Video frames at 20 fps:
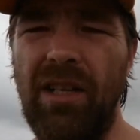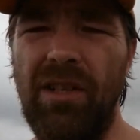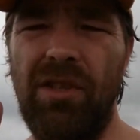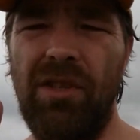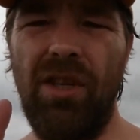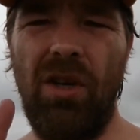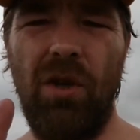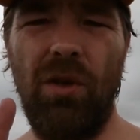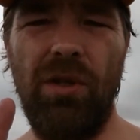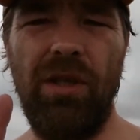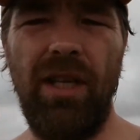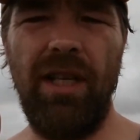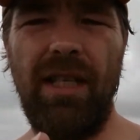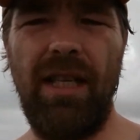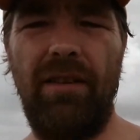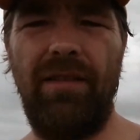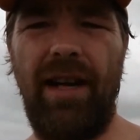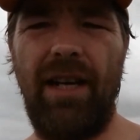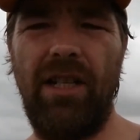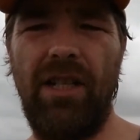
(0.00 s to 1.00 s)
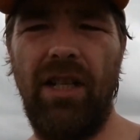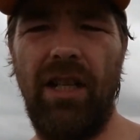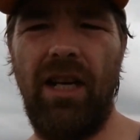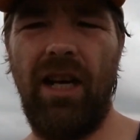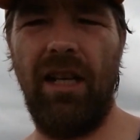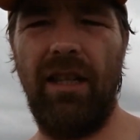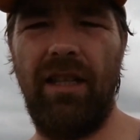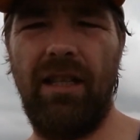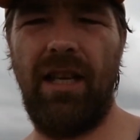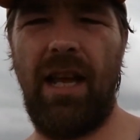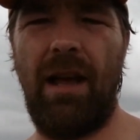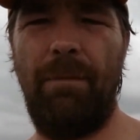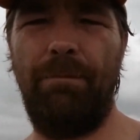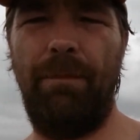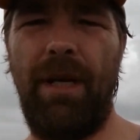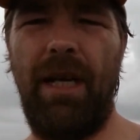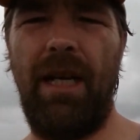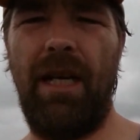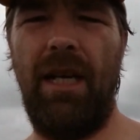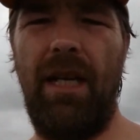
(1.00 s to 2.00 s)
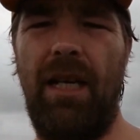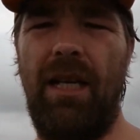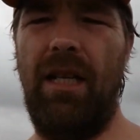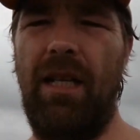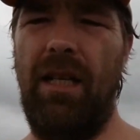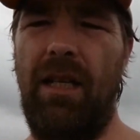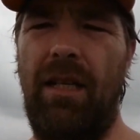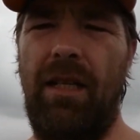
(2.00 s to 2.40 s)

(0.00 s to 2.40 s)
So since I've actually got this happy